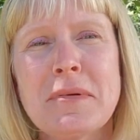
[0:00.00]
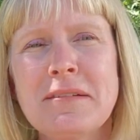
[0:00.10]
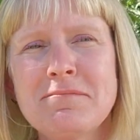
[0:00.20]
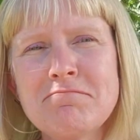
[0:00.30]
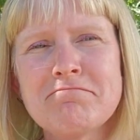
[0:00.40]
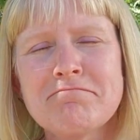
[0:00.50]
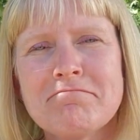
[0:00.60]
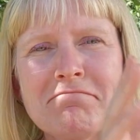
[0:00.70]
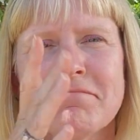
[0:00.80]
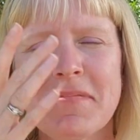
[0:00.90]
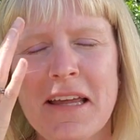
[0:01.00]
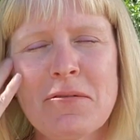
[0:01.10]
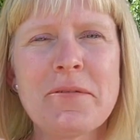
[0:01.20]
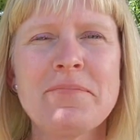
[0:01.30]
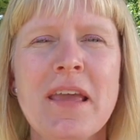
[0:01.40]
me.
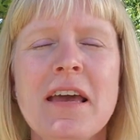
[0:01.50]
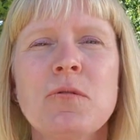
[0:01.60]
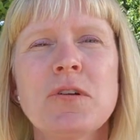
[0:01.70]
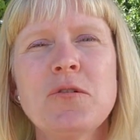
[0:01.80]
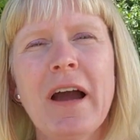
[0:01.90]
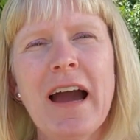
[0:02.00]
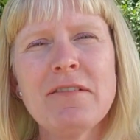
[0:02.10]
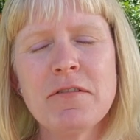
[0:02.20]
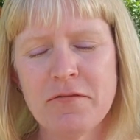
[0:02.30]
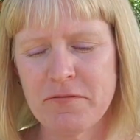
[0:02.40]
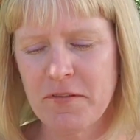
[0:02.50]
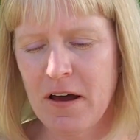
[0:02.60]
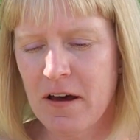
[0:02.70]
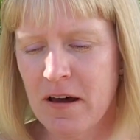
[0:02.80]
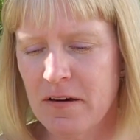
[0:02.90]
Anyway, when you have
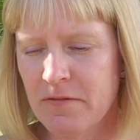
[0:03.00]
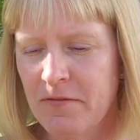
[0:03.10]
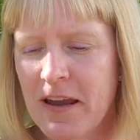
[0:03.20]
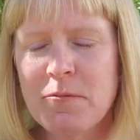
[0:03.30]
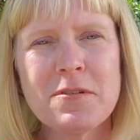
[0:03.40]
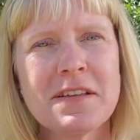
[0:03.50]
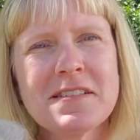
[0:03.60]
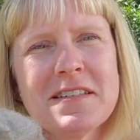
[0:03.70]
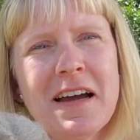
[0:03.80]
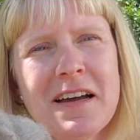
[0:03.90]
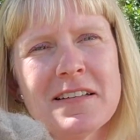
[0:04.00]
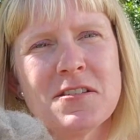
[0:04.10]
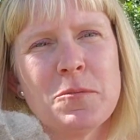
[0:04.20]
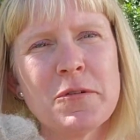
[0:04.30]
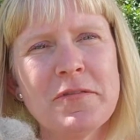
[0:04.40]
a fiber that's not
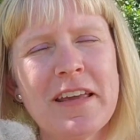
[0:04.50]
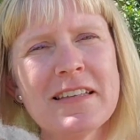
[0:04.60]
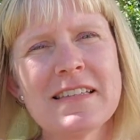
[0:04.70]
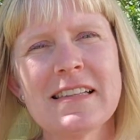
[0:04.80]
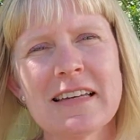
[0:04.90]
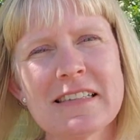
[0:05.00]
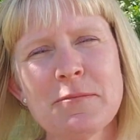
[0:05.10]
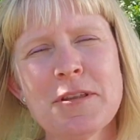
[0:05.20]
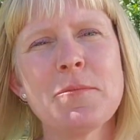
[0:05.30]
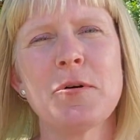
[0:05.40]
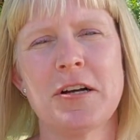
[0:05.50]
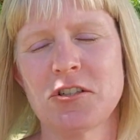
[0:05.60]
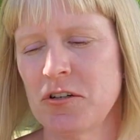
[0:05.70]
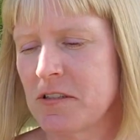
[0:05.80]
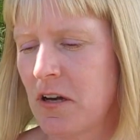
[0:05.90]
super fancy, like some of the
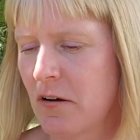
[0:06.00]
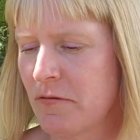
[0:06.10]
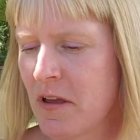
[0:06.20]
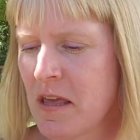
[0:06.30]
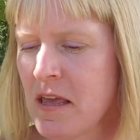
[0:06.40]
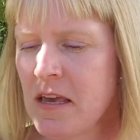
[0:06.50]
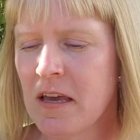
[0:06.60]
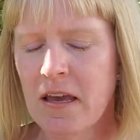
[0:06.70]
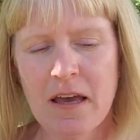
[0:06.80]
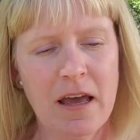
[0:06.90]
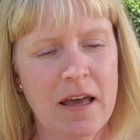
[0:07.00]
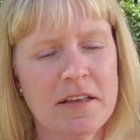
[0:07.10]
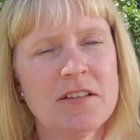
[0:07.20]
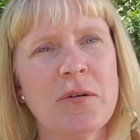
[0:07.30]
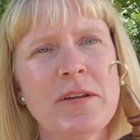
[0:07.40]
pressure is off.
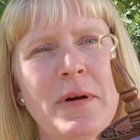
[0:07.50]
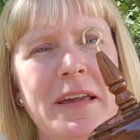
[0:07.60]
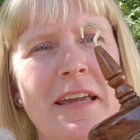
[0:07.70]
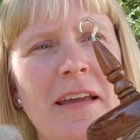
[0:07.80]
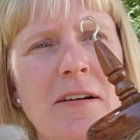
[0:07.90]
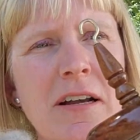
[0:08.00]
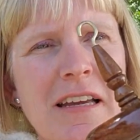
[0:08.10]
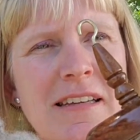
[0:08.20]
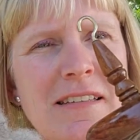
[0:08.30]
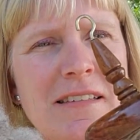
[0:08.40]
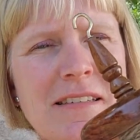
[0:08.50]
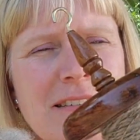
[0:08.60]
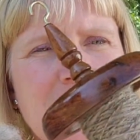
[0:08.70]
So anyway, here it is.